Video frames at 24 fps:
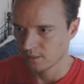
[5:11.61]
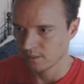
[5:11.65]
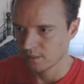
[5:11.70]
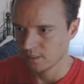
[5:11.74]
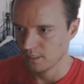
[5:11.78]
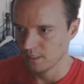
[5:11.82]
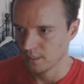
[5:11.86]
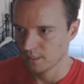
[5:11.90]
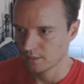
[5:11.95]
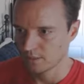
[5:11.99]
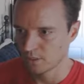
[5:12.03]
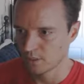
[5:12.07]

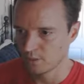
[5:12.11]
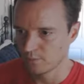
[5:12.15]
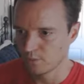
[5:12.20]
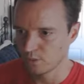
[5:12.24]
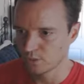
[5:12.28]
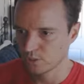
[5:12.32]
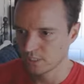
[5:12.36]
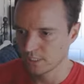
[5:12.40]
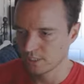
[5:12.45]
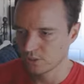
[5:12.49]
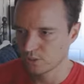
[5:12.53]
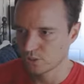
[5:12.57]
So the
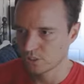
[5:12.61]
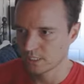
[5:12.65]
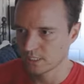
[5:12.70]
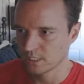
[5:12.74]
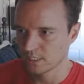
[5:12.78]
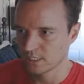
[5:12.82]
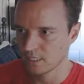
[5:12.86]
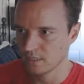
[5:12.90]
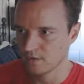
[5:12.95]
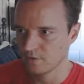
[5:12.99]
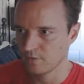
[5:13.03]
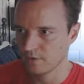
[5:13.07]
most
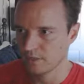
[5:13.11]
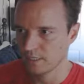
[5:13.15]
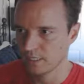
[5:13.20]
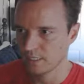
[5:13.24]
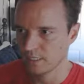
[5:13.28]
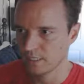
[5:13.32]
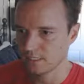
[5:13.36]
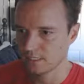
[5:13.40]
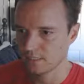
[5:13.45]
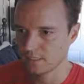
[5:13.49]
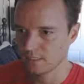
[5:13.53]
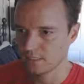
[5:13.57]
interesting stuff
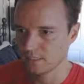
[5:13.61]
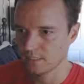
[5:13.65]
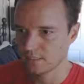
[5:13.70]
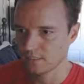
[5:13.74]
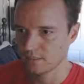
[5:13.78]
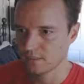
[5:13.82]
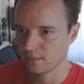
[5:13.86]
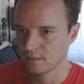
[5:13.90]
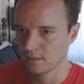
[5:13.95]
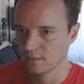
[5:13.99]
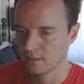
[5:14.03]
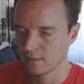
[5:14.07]

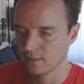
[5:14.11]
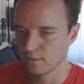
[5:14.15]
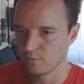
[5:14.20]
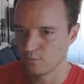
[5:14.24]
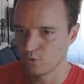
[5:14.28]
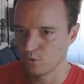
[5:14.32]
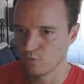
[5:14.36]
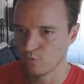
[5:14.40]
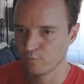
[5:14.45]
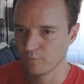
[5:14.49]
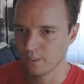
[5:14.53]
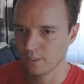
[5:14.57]
is the
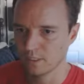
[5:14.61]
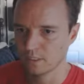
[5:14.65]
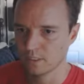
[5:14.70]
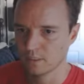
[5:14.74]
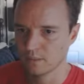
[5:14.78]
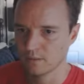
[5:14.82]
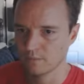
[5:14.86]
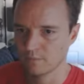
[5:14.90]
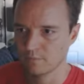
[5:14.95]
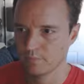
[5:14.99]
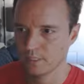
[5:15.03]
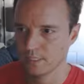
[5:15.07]

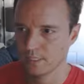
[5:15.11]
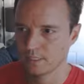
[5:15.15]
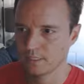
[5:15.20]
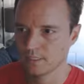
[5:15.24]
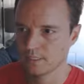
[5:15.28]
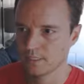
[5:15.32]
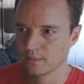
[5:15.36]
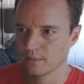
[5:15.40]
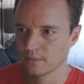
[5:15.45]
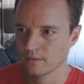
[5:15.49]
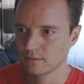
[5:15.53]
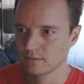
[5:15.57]
movement,
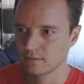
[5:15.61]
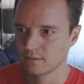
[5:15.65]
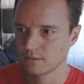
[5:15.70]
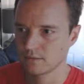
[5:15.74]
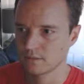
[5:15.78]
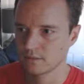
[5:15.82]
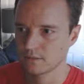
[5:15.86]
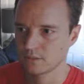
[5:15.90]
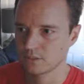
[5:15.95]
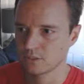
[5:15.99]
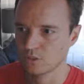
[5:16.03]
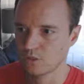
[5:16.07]
but
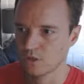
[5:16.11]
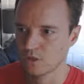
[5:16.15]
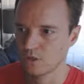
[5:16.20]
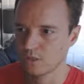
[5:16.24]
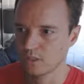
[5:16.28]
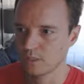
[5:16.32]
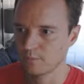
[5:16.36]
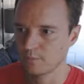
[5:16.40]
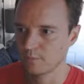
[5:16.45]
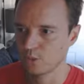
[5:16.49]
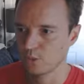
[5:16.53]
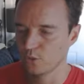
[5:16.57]
so
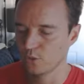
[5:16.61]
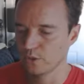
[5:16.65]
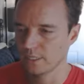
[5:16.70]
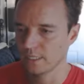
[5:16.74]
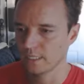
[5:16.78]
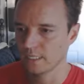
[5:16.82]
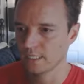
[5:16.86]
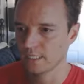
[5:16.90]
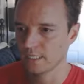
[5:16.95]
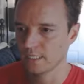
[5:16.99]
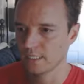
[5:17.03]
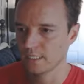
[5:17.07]
all I'm
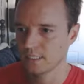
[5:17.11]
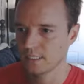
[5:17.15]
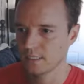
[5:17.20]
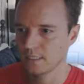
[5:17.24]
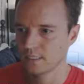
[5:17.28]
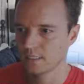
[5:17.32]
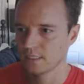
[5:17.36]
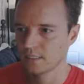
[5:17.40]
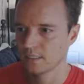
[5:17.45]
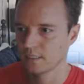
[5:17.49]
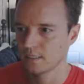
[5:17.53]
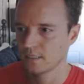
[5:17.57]
doing
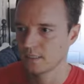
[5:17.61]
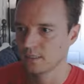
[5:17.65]
is